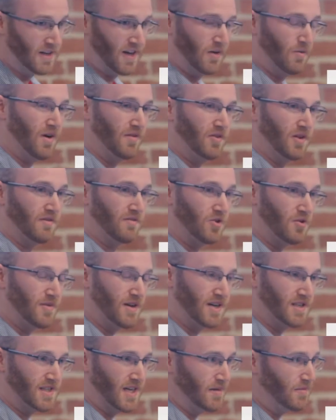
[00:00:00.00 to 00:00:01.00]
equivalent Ruby
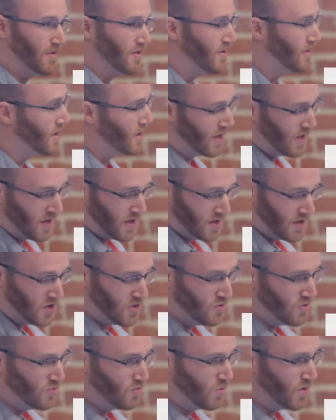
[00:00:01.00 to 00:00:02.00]
example,
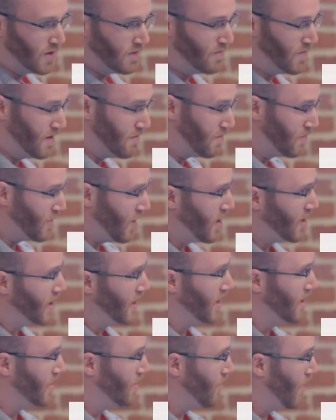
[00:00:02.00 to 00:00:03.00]
you would be
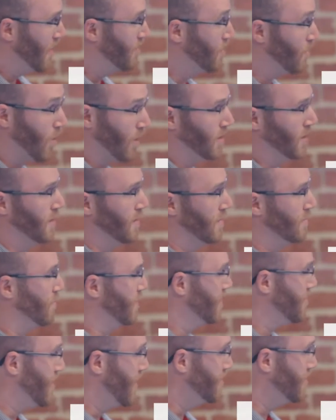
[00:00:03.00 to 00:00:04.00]
blocking a web worker,
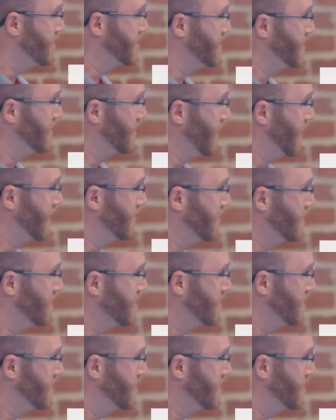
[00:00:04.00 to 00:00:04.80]
whatever that means in your language.